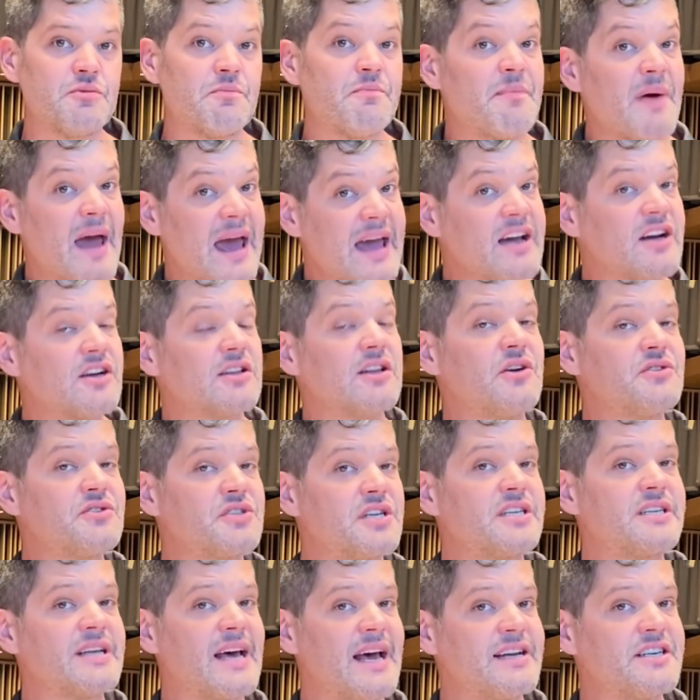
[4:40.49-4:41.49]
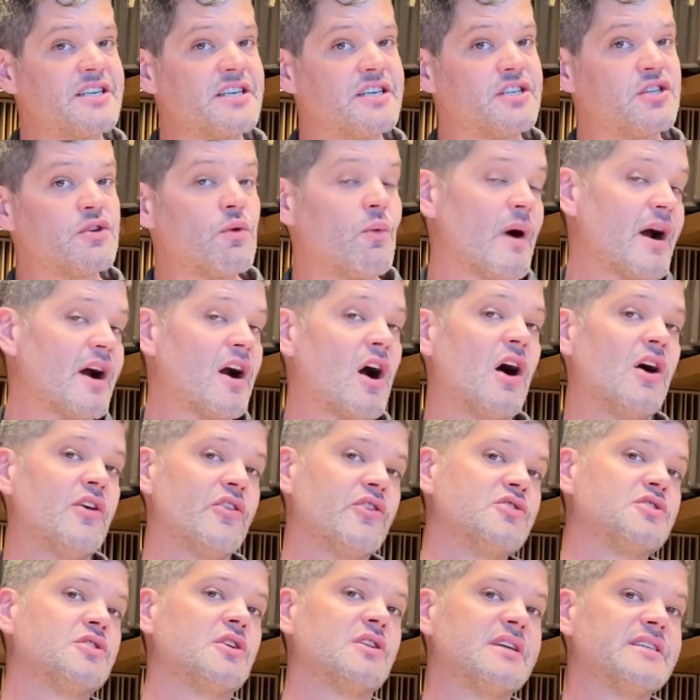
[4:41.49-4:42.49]
pay close attention to where all
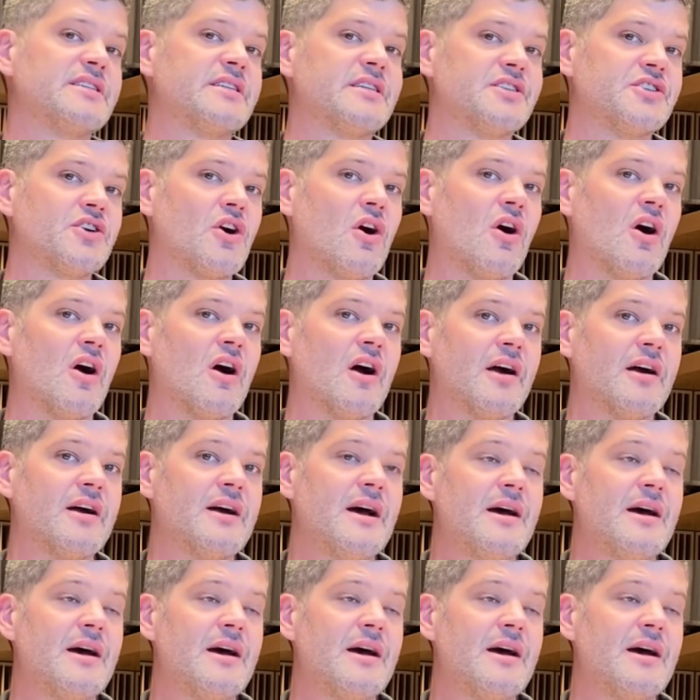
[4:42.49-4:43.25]
those glisses are,